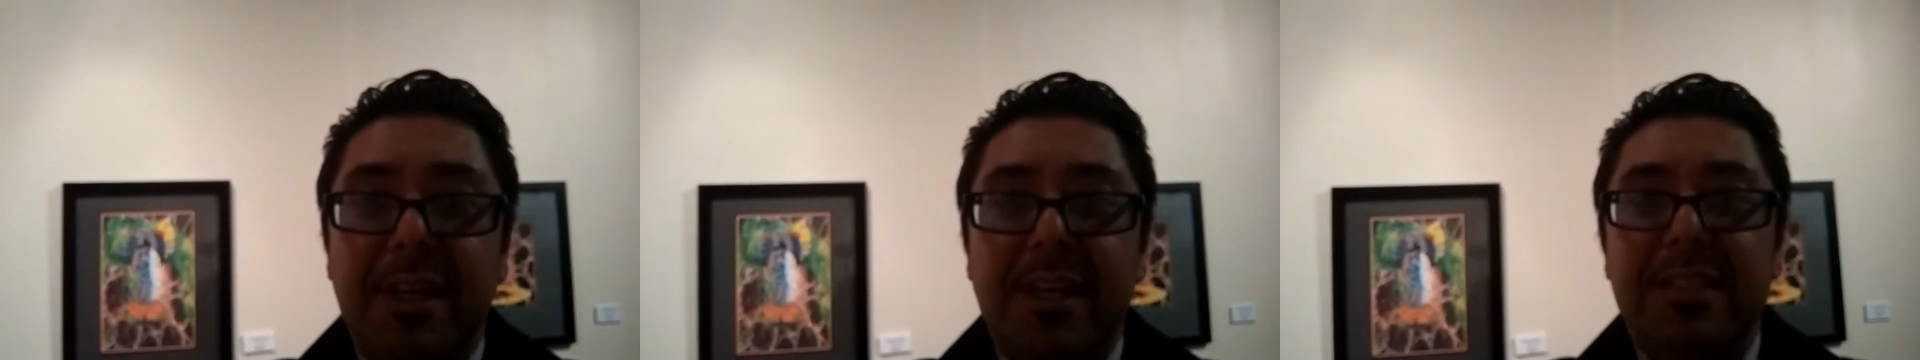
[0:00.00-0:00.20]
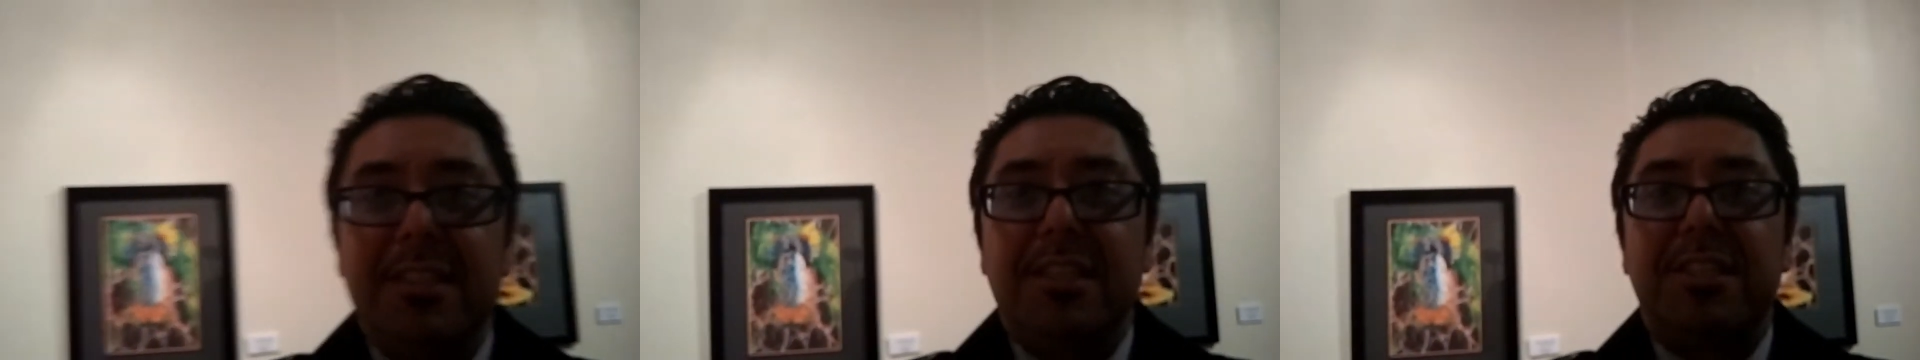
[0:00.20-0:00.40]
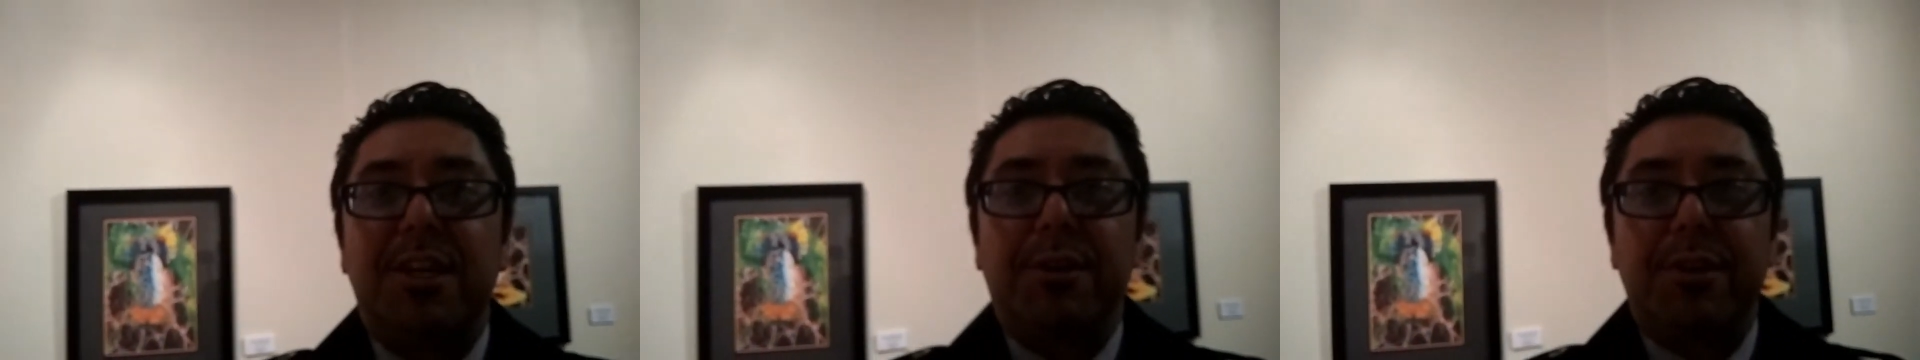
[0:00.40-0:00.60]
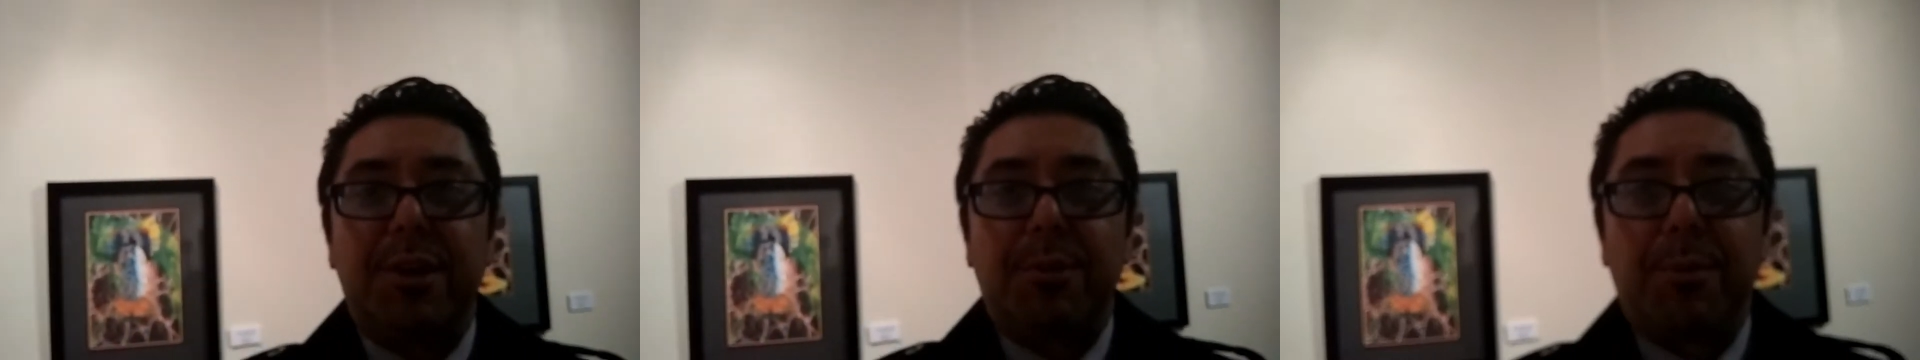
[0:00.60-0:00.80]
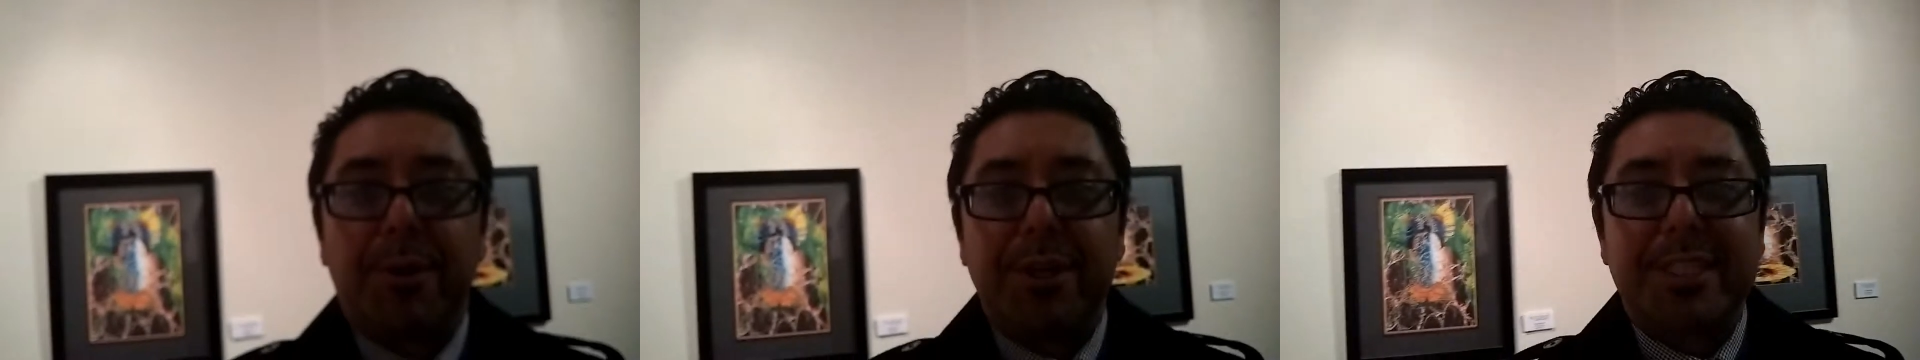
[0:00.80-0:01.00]
to show their
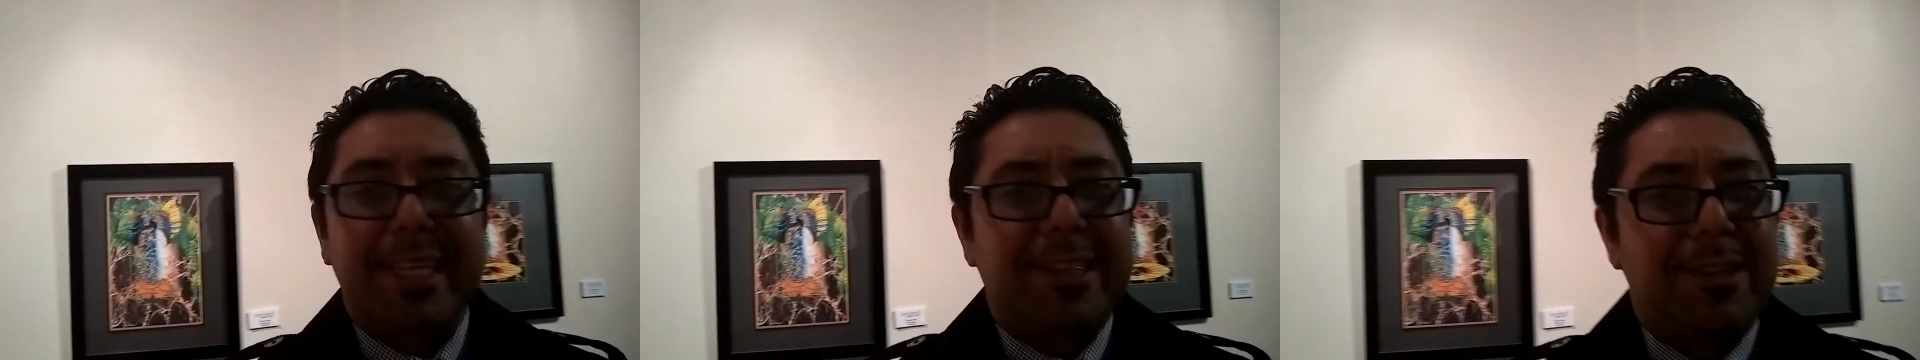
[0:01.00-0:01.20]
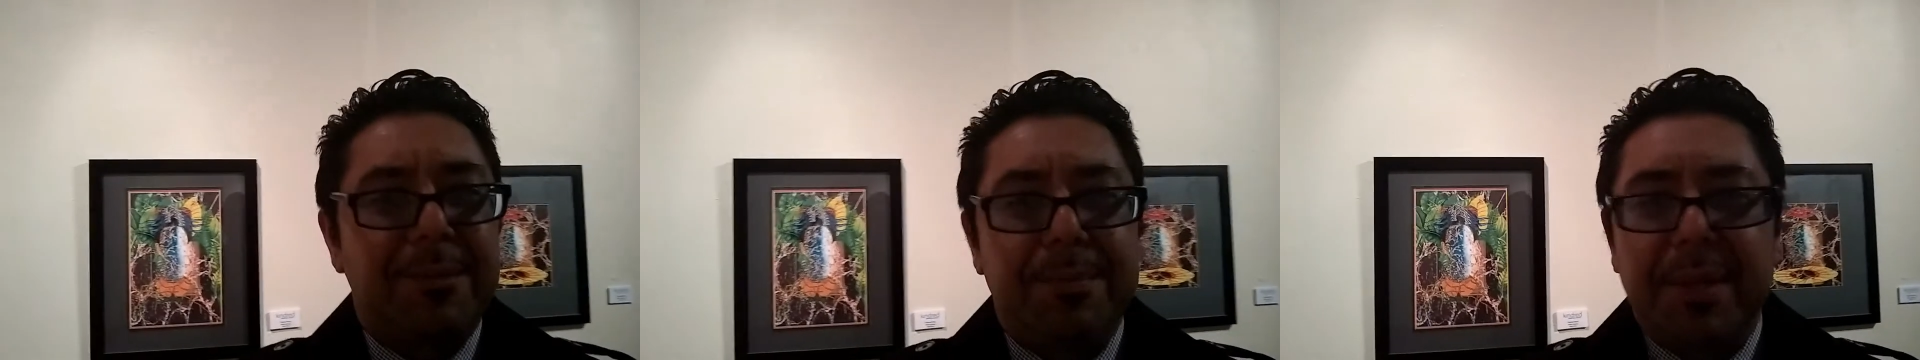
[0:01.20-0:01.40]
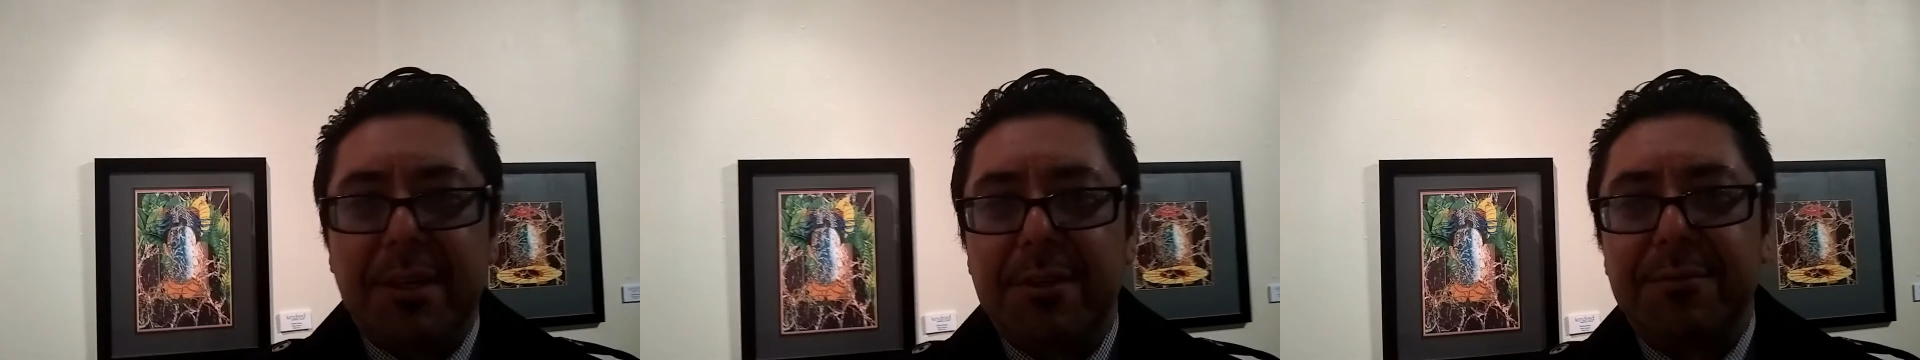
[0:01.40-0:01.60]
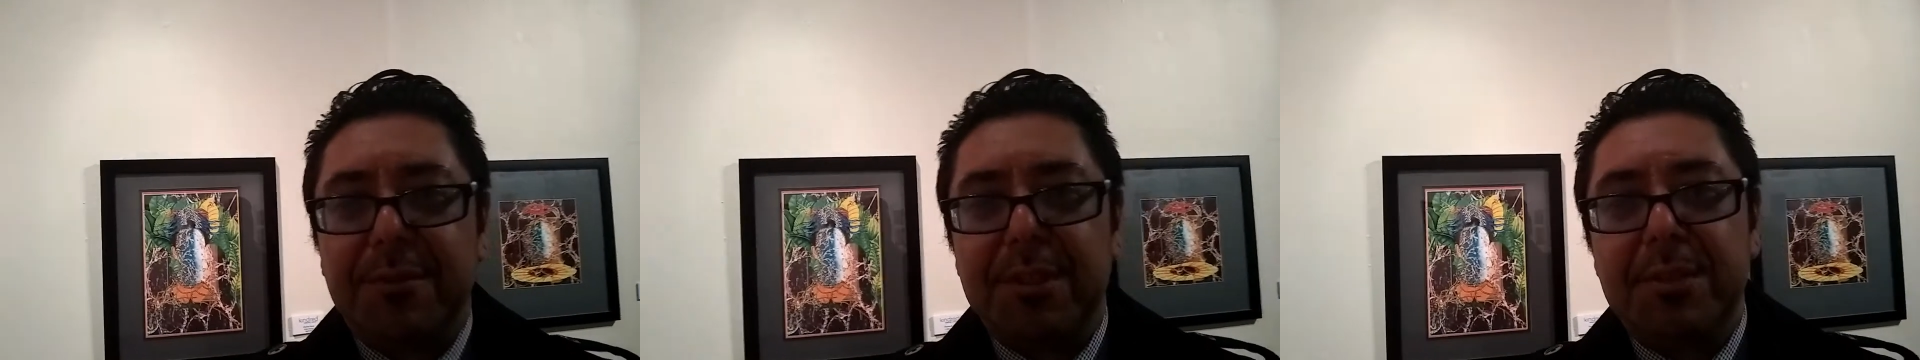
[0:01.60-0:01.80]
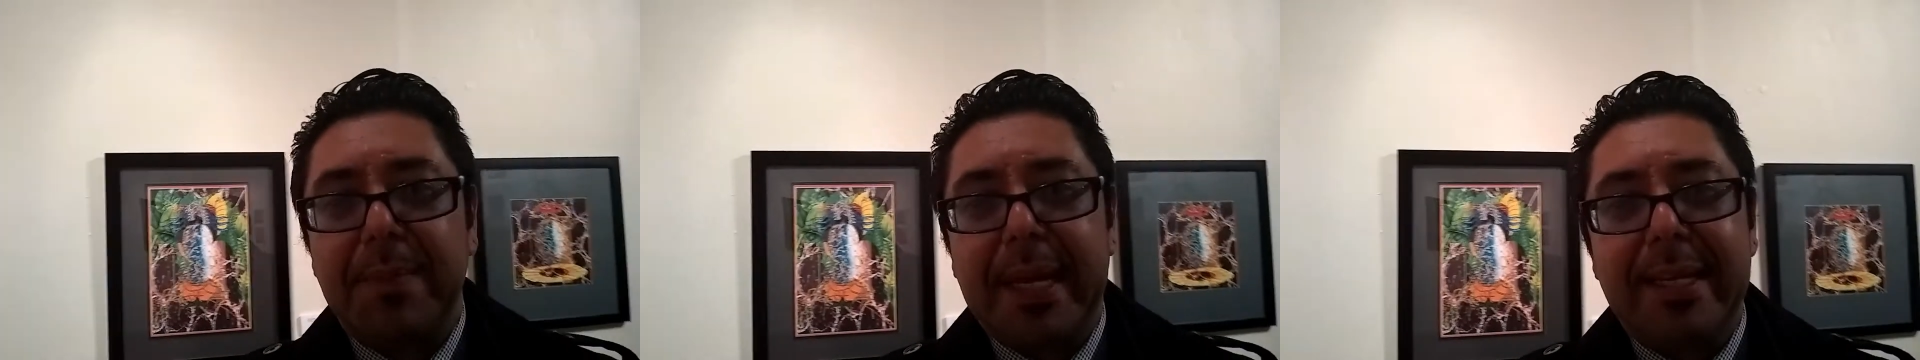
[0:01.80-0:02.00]
works at their beautiful
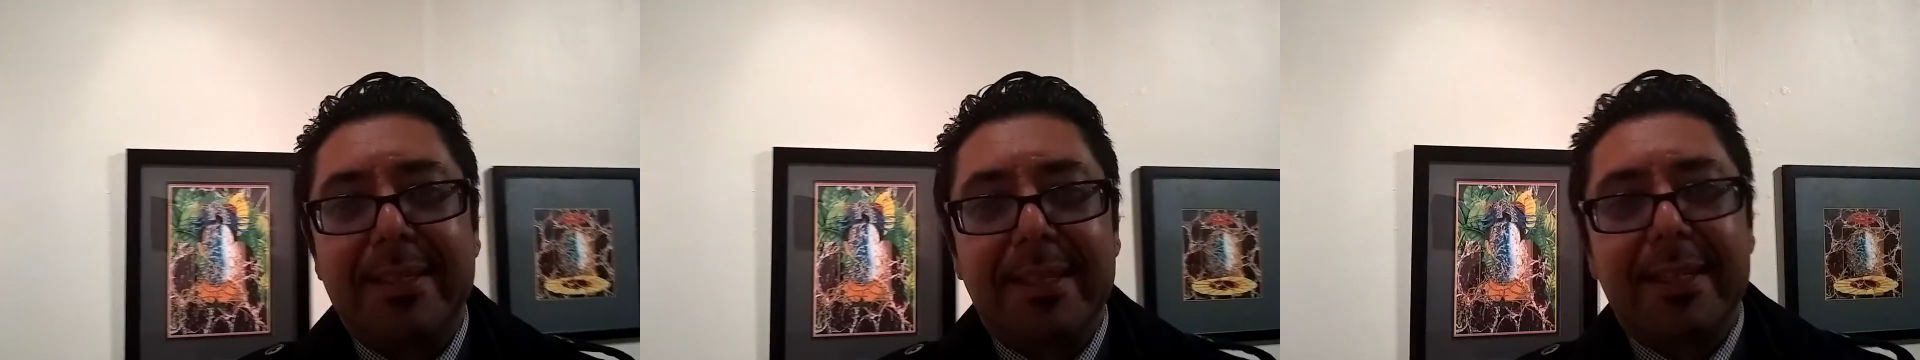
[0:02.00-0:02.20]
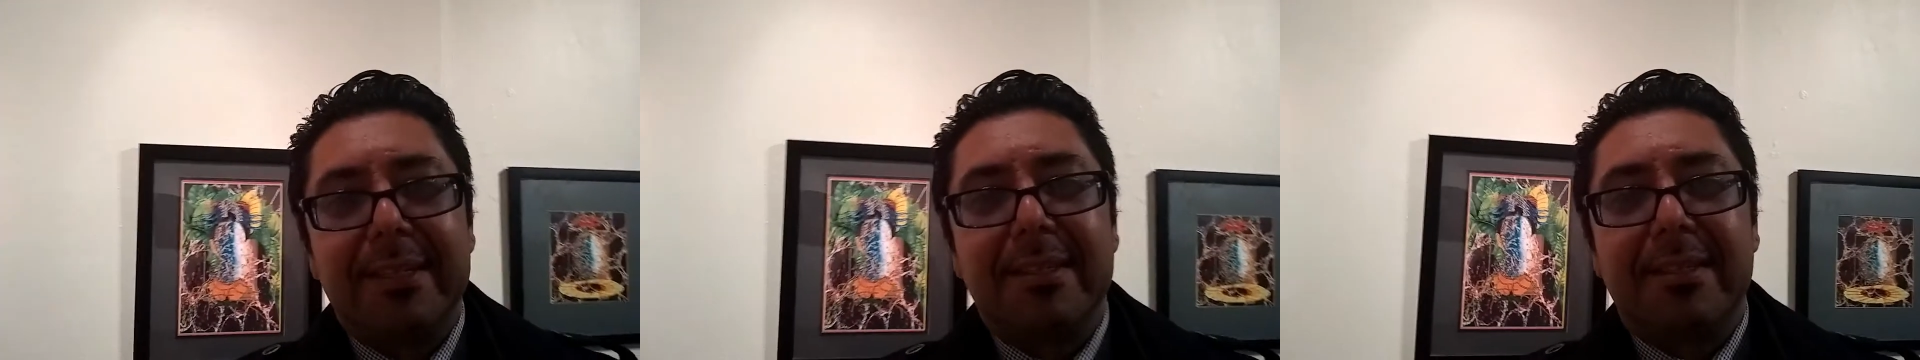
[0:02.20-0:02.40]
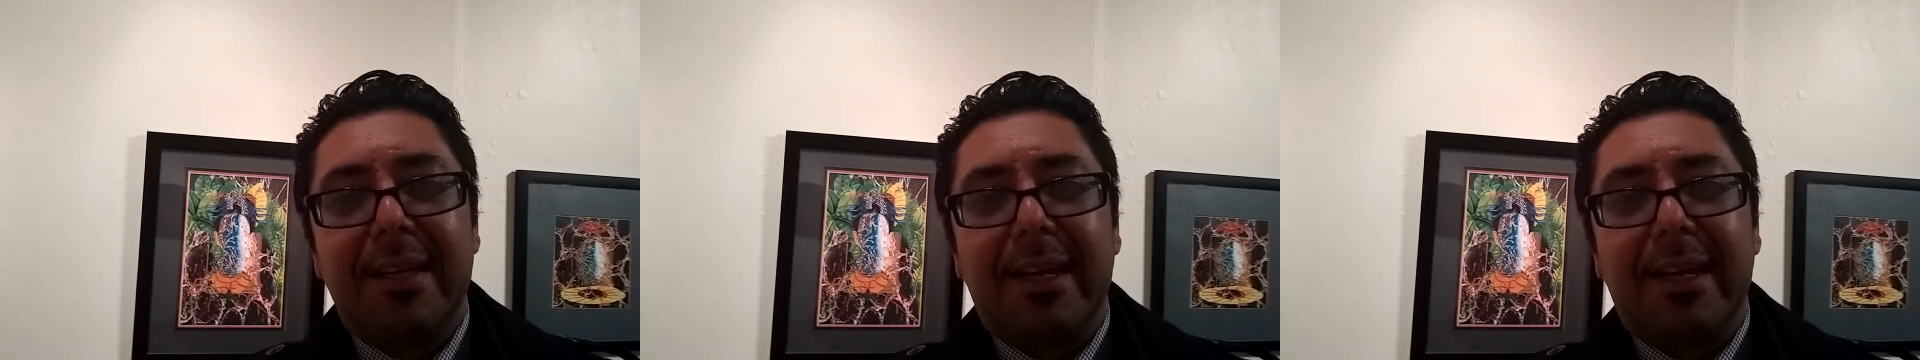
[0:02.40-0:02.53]
space. It is